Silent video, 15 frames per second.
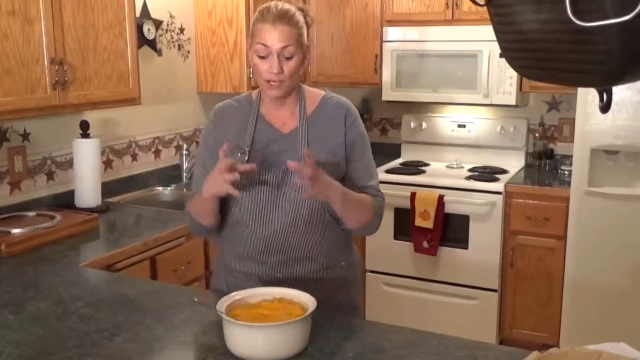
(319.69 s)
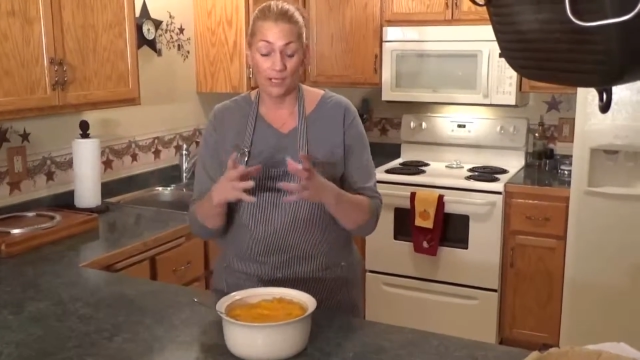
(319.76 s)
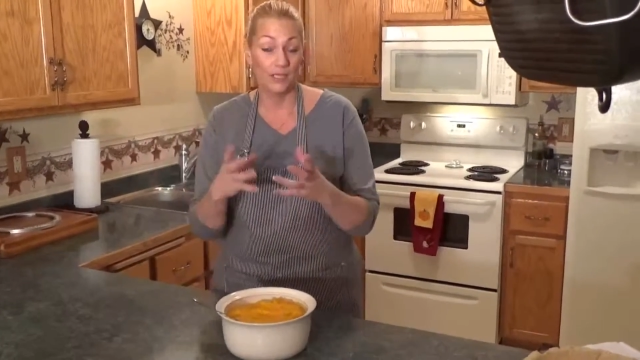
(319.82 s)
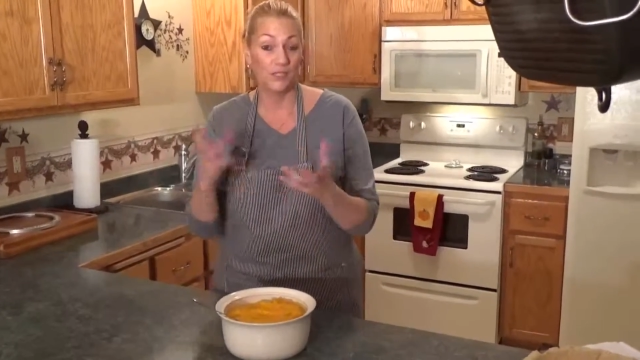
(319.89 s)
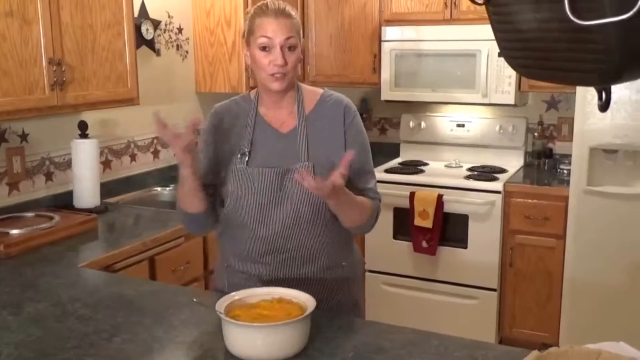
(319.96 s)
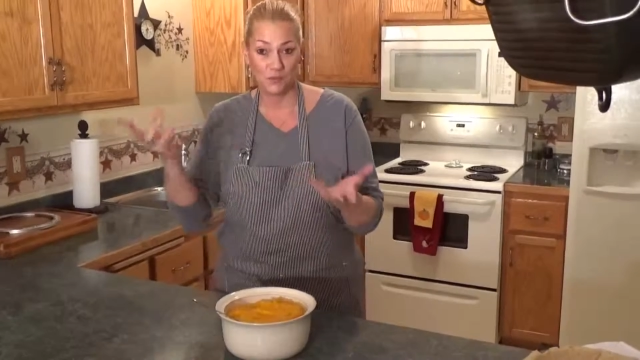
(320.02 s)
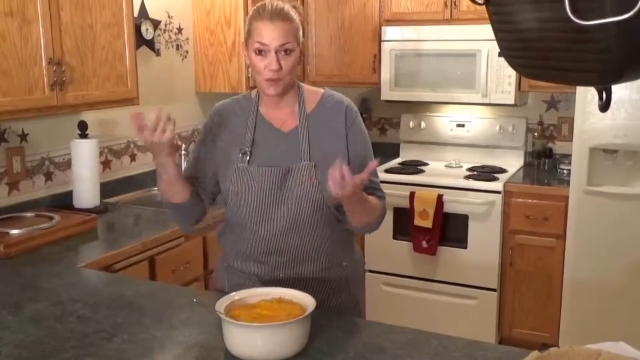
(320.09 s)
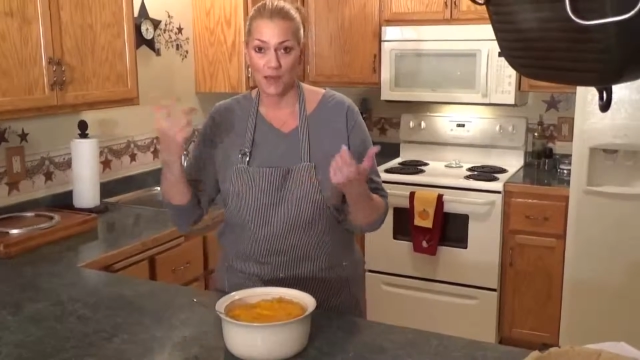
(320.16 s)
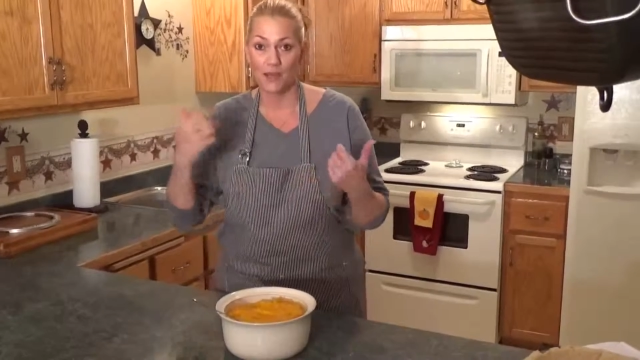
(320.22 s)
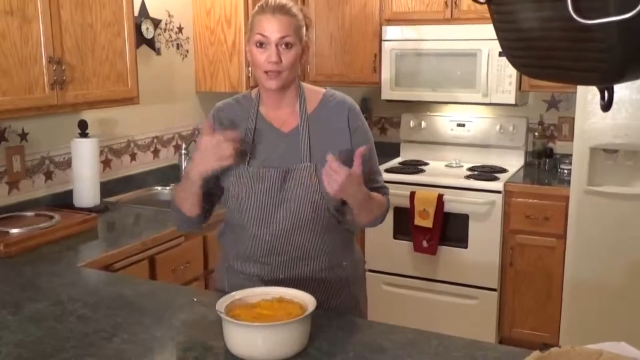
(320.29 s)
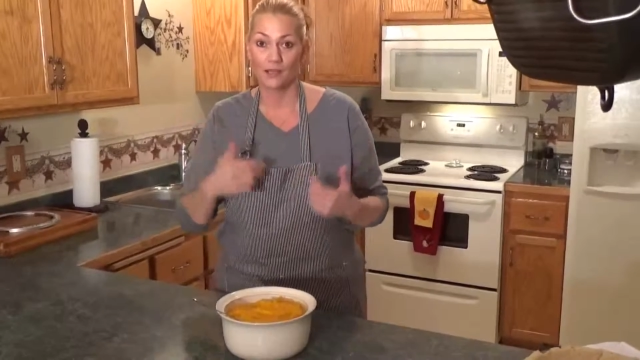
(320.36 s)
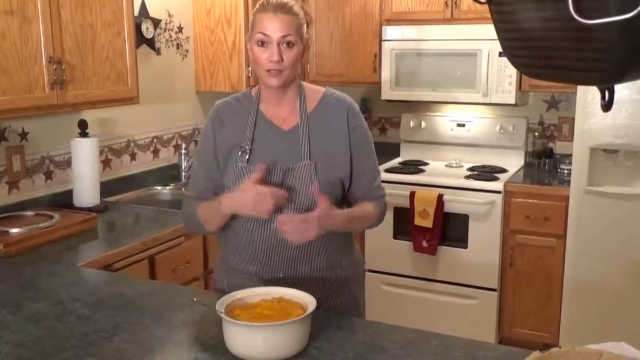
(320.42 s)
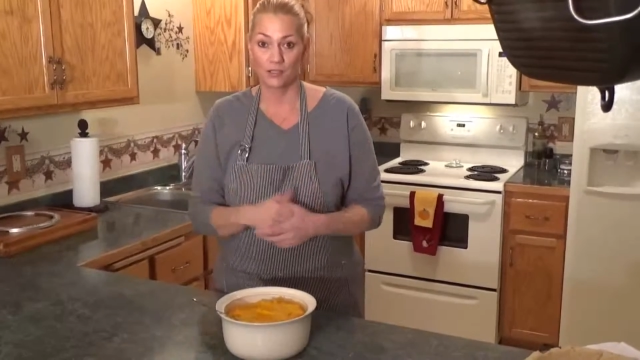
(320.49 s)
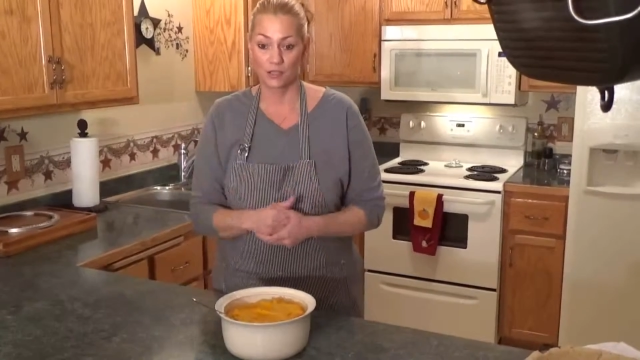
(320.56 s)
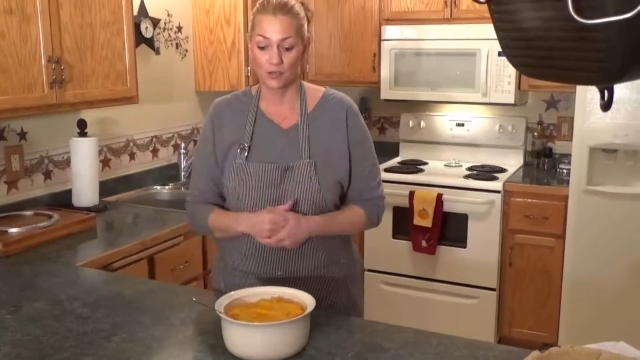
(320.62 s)
in each
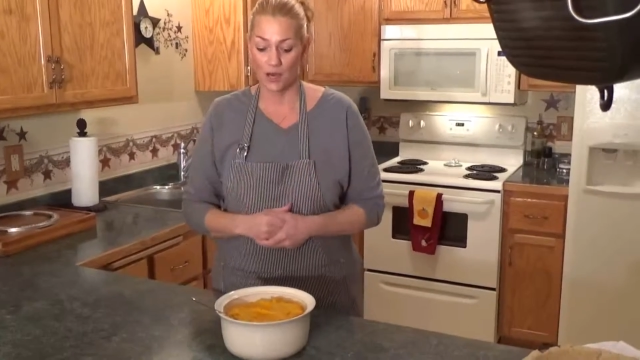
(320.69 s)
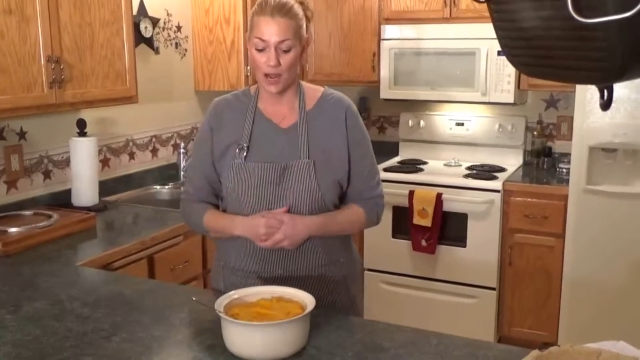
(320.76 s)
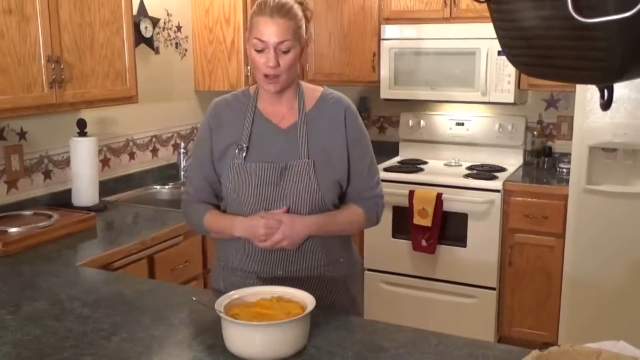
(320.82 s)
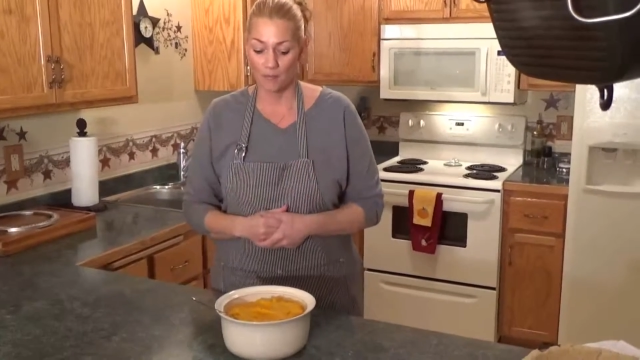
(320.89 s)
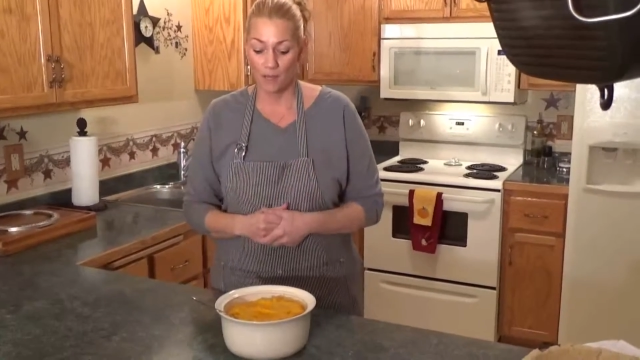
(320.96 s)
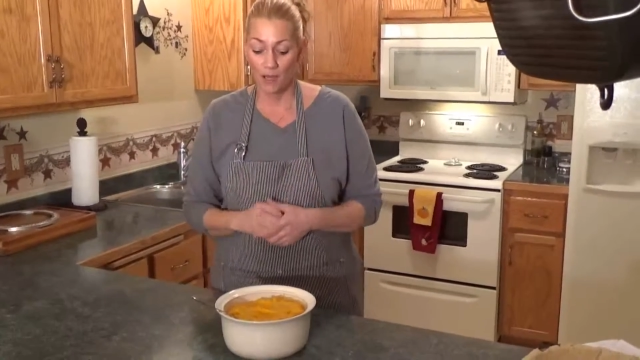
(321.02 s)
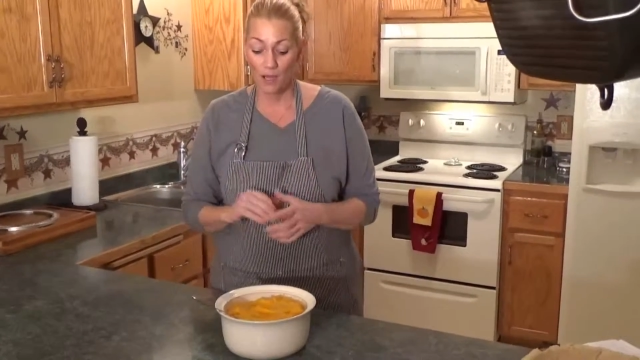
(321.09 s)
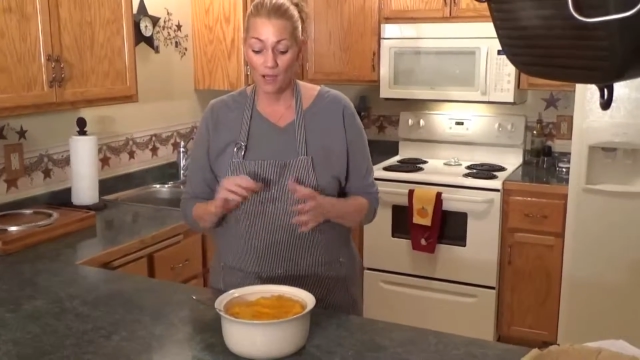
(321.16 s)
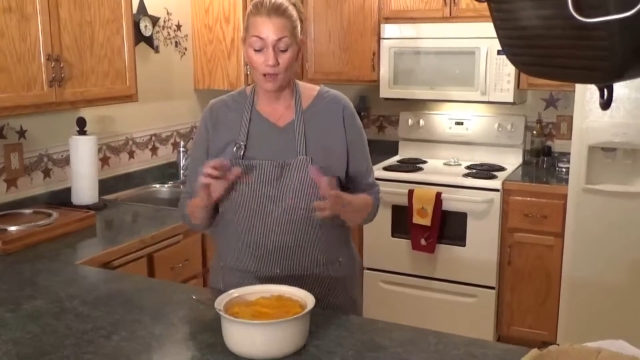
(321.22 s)
bag to grab.